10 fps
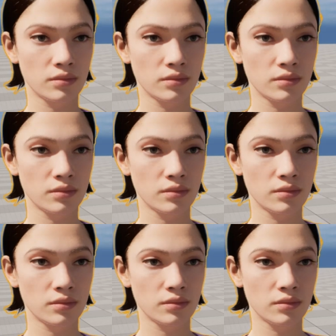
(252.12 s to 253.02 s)

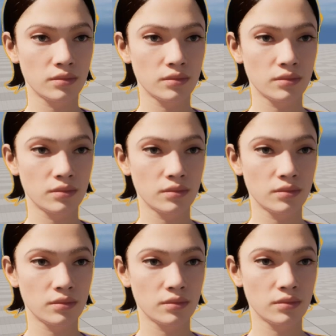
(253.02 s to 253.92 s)

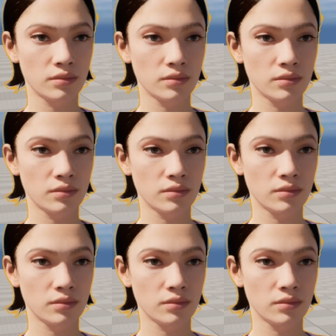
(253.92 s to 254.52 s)
[no speech]